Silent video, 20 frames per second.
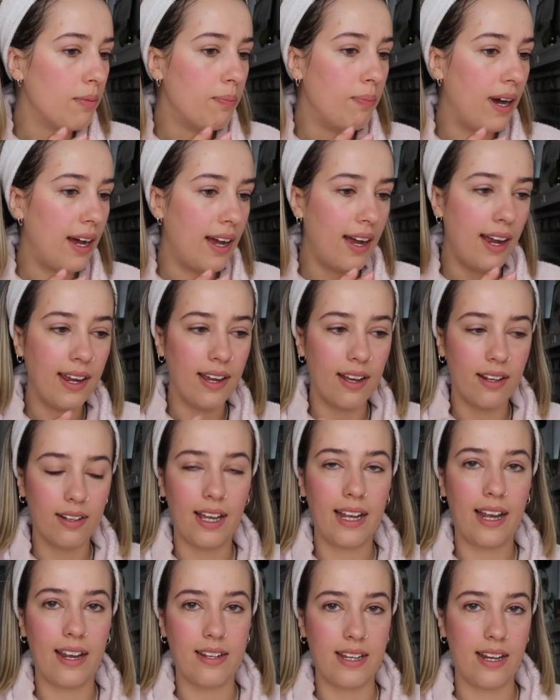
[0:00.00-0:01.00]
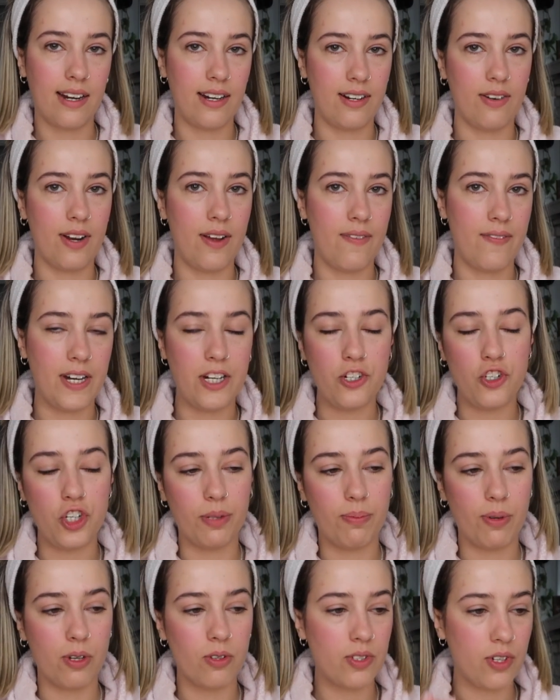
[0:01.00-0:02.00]
Like I said, I don't have any
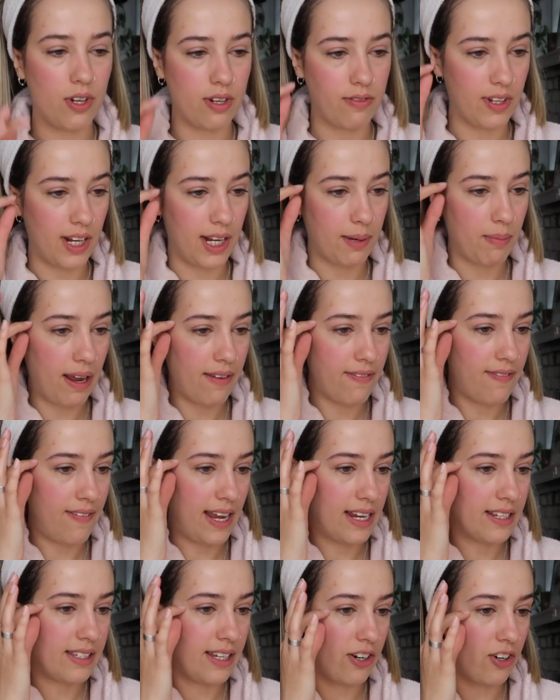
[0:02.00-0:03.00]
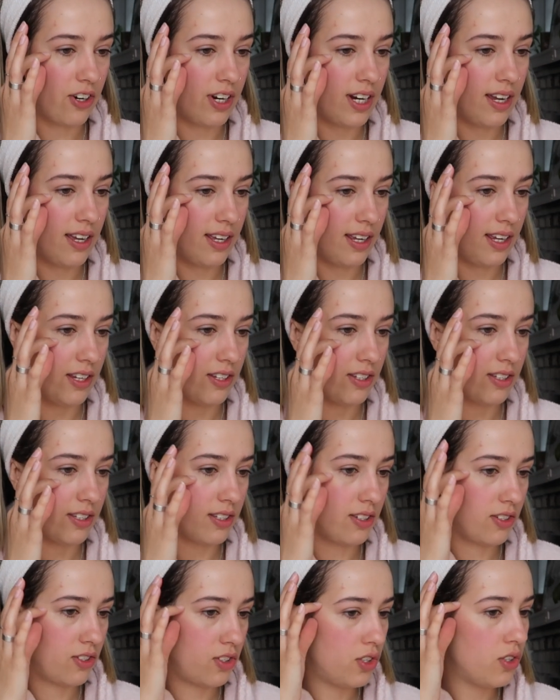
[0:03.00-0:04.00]
cheekbones, so I feel like my face area
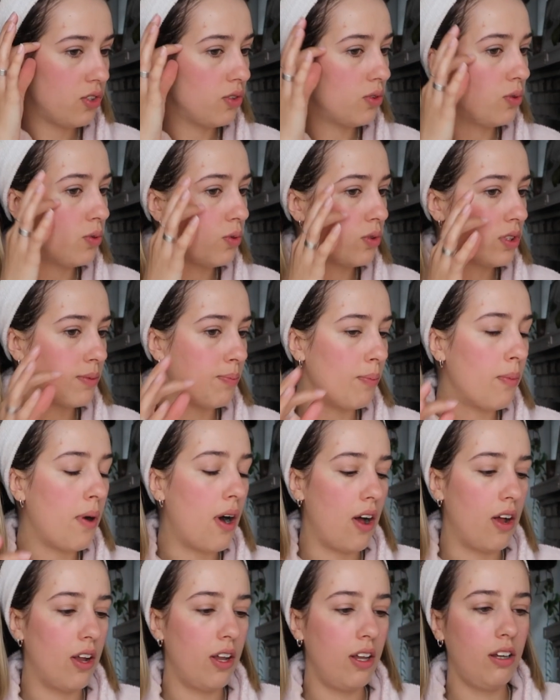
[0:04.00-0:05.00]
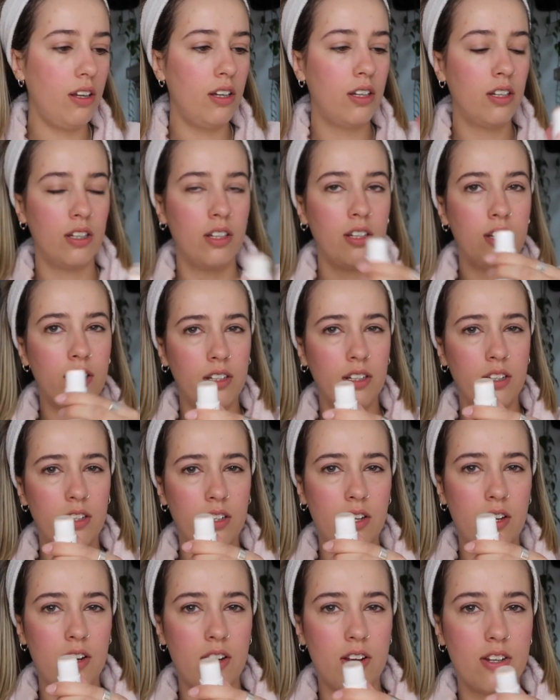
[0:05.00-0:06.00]
is too small
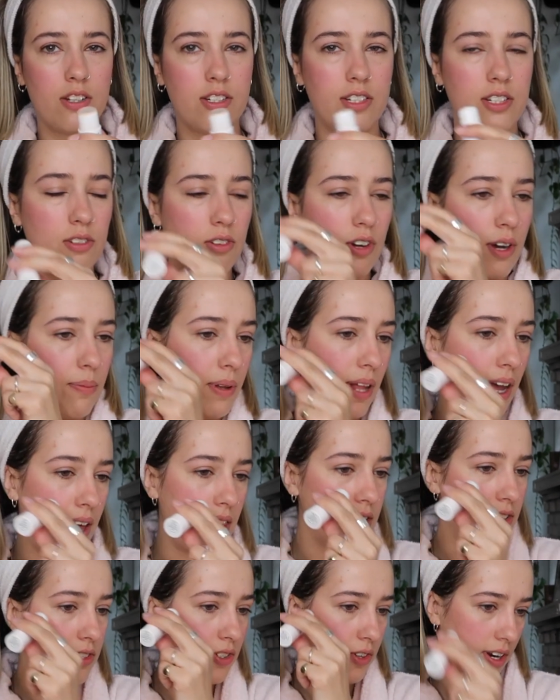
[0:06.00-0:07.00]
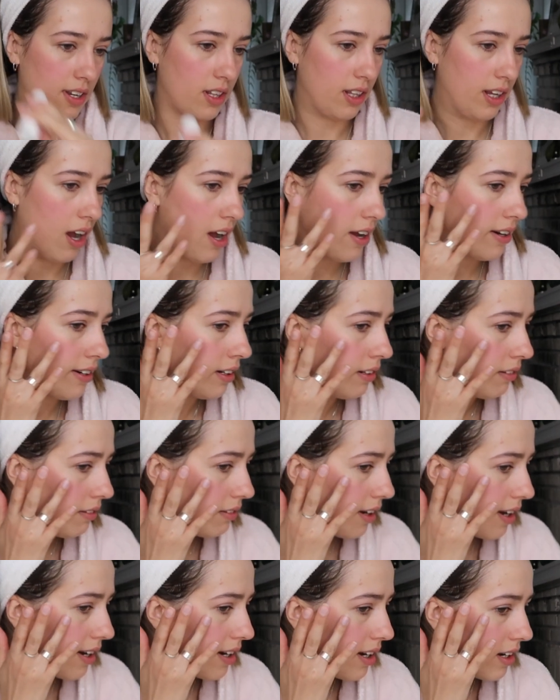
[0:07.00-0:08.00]
to apply this directly on
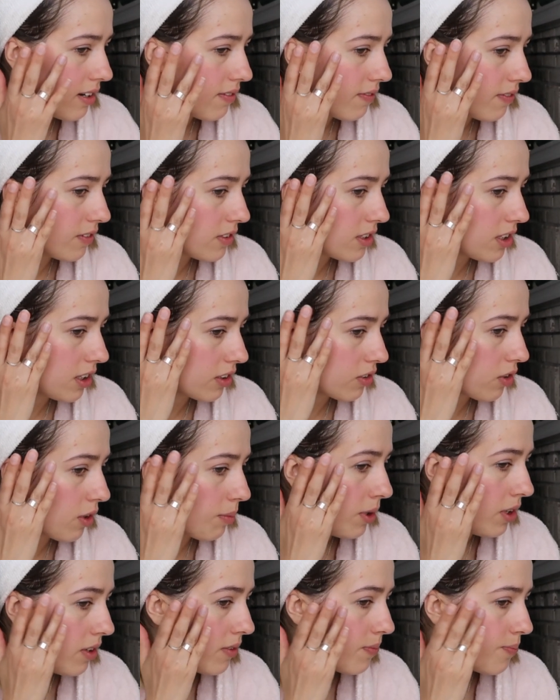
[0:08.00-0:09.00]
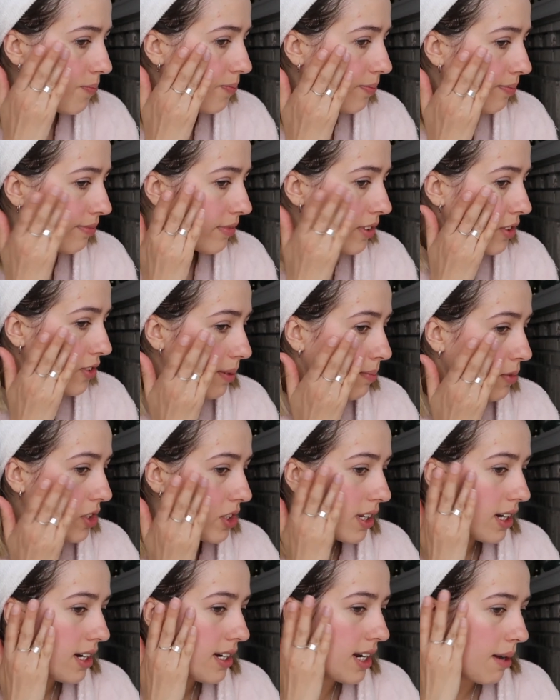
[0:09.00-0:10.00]
and it to look normal. So I'm
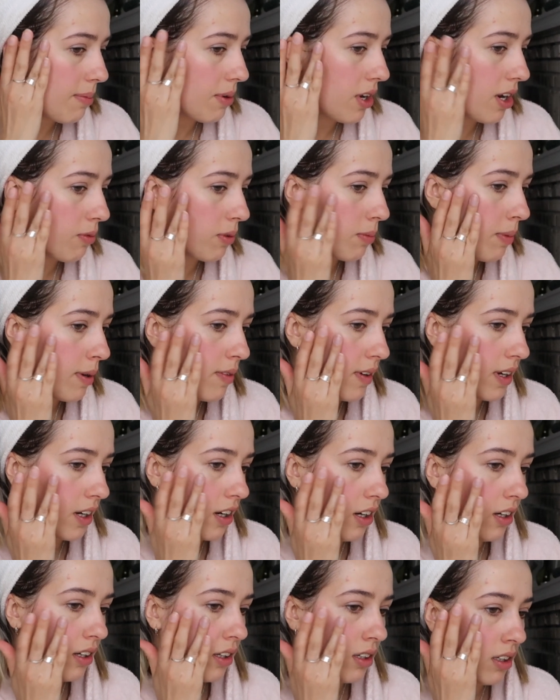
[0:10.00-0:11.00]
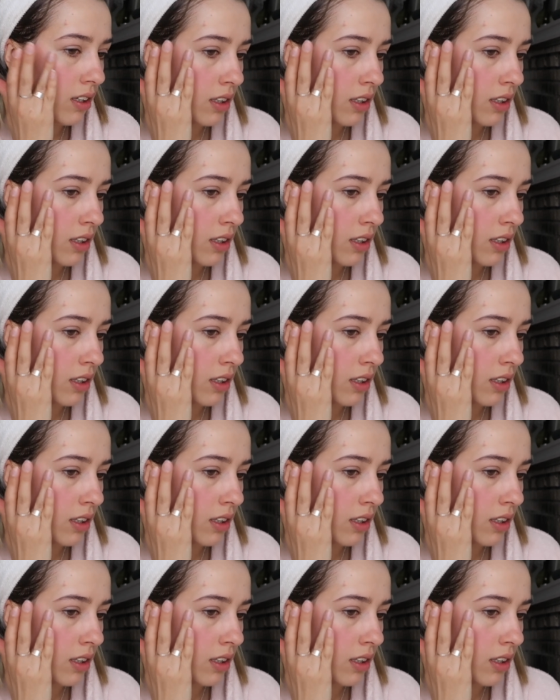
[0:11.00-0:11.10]
just gonna dab it on with my finger.